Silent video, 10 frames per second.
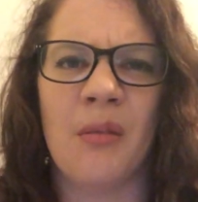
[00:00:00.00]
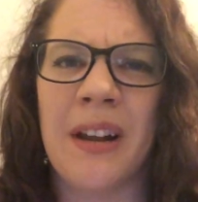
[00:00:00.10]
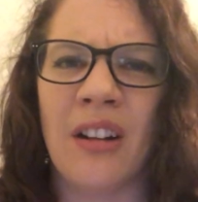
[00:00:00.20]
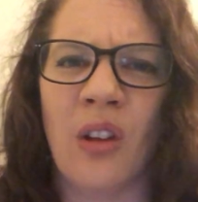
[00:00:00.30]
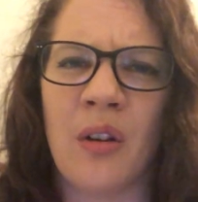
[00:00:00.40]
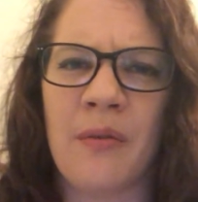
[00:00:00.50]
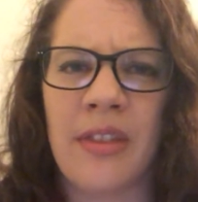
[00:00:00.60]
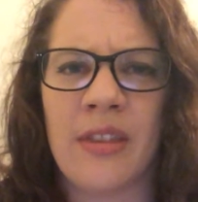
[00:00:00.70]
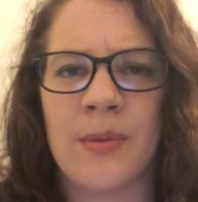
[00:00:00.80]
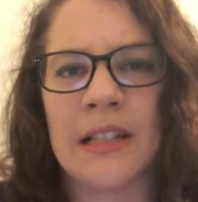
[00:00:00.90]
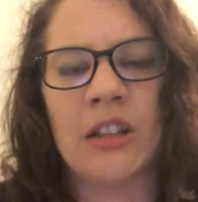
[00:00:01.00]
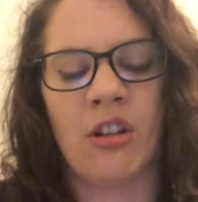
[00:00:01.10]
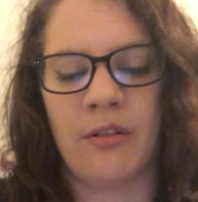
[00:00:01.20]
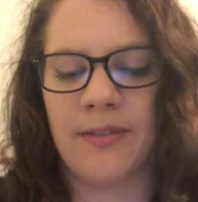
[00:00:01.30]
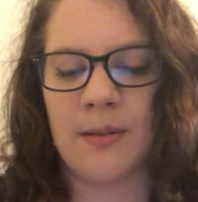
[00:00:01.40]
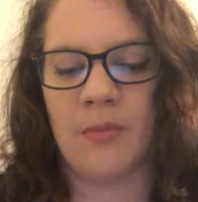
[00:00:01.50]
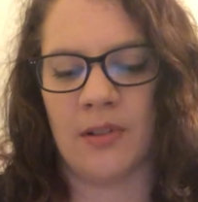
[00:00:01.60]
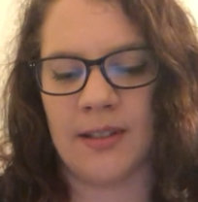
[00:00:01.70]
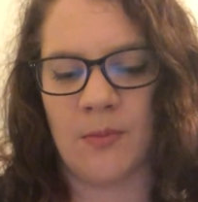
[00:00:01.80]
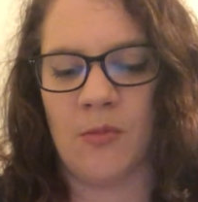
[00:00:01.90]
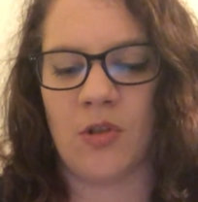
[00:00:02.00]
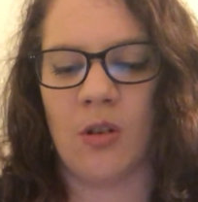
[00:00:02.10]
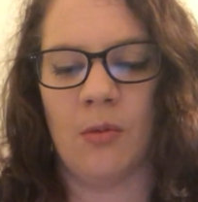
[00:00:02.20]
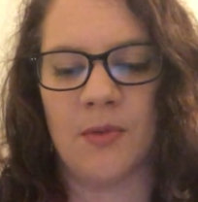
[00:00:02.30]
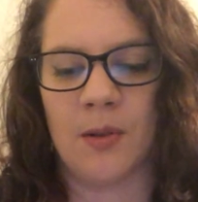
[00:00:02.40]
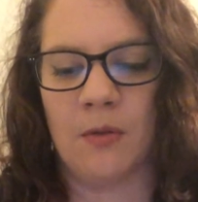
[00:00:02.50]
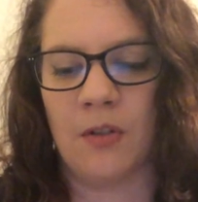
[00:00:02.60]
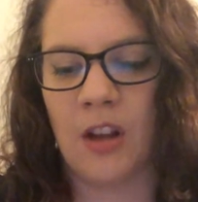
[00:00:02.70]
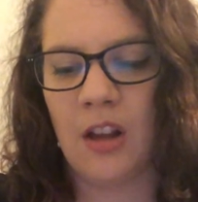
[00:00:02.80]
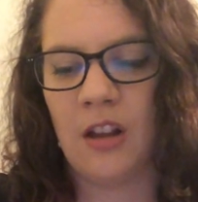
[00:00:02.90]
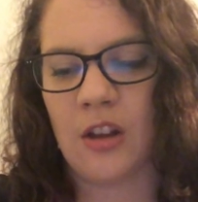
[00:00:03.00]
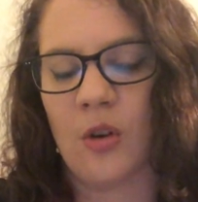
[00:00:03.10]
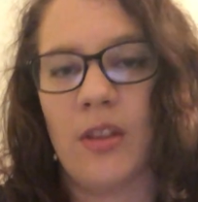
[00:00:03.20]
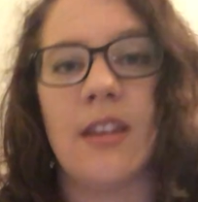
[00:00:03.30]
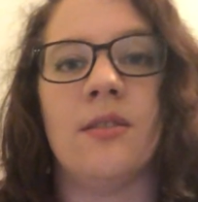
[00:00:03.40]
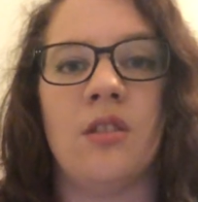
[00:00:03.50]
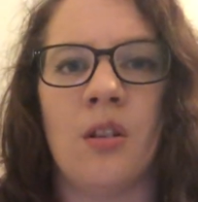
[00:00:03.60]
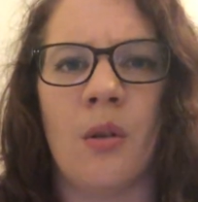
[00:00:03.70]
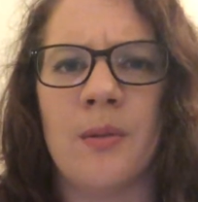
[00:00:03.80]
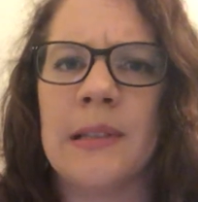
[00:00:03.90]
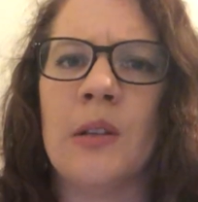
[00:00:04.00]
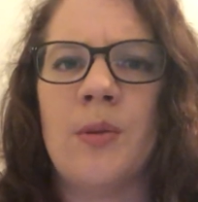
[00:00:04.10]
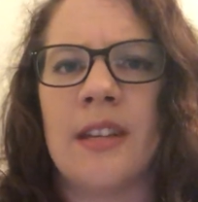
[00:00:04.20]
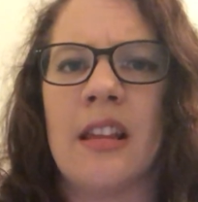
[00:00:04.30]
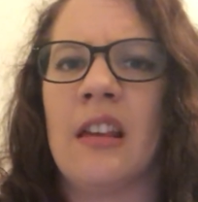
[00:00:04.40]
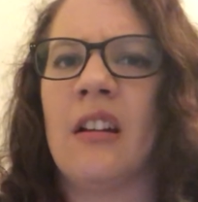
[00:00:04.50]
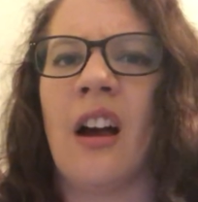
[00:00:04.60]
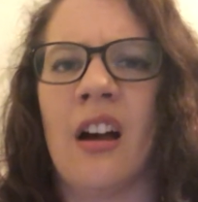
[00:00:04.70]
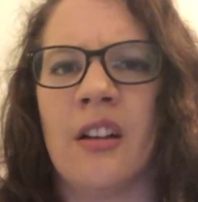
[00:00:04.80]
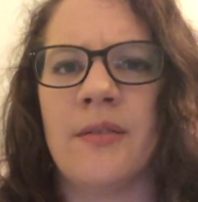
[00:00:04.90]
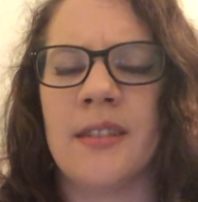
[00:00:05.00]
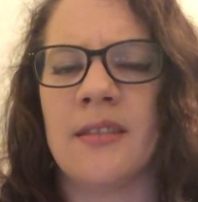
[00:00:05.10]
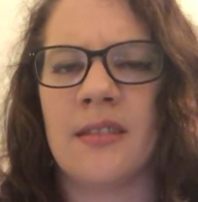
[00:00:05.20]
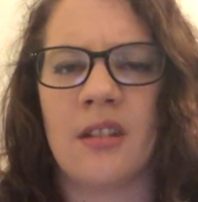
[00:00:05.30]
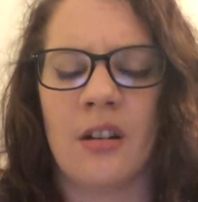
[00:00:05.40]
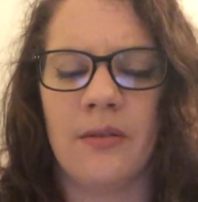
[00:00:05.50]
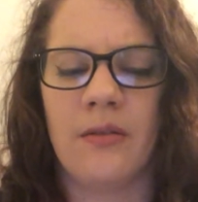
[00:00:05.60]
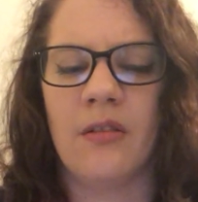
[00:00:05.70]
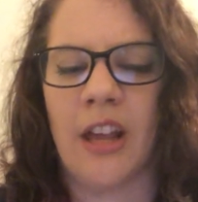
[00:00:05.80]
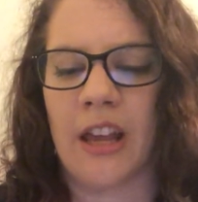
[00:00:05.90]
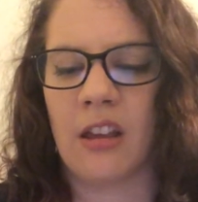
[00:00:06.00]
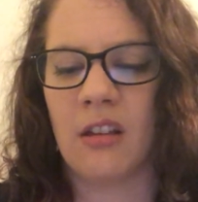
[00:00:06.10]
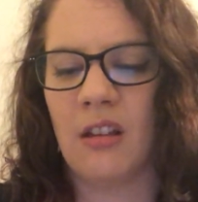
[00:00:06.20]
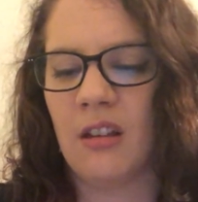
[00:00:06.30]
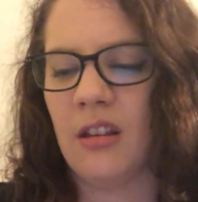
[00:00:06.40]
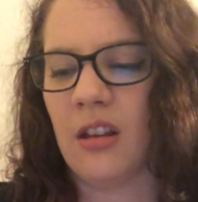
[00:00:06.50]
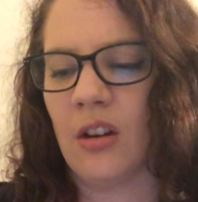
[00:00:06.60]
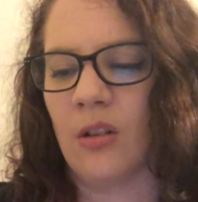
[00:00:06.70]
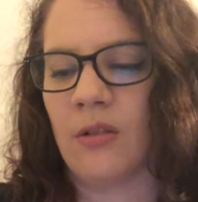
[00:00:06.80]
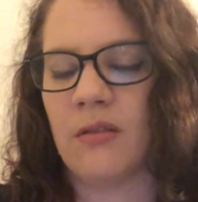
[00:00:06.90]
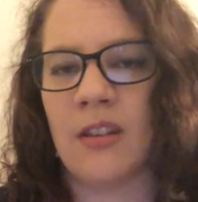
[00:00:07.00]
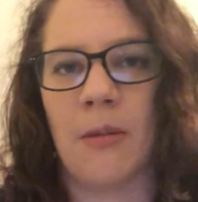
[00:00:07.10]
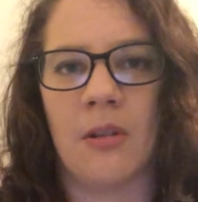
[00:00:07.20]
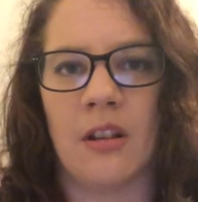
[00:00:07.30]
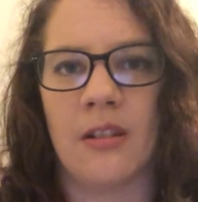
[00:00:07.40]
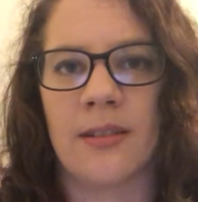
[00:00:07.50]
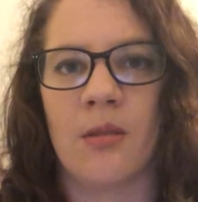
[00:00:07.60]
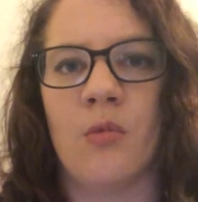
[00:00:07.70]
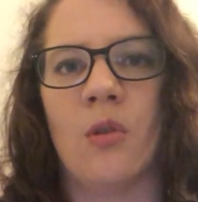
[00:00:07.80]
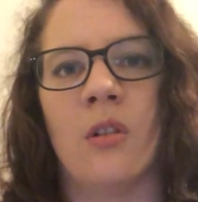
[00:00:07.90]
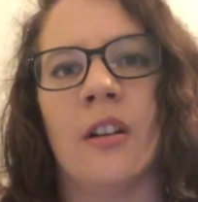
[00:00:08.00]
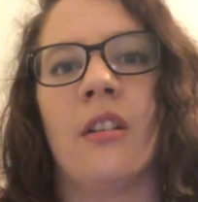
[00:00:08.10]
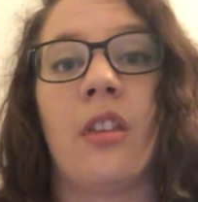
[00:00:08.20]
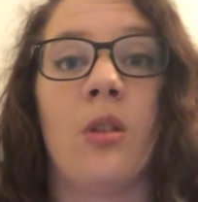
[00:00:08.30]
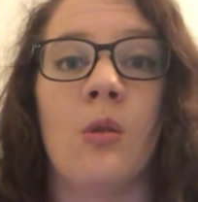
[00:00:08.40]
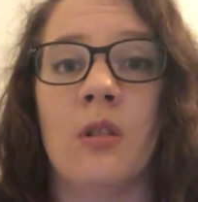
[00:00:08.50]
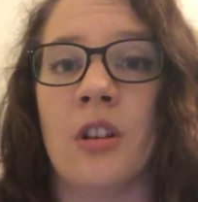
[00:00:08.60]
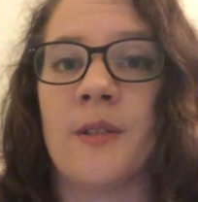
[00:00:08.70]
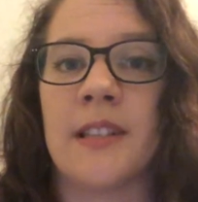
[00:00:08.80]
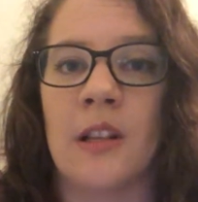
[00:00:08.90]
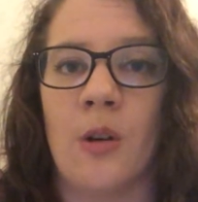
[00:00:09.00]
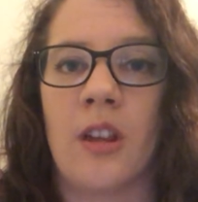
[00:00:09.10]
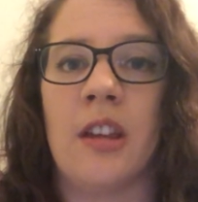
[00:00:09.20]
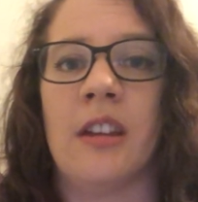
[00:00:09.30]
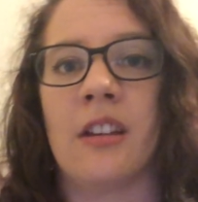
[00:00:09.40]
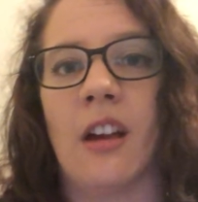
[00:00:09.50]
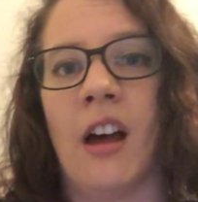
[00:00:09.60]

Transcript: I mean, there was a lot of symbolism in terms of, you know, these duos losing their halves and stuff. Like, you know, Nebula lost Gamora, Thor lost Loki.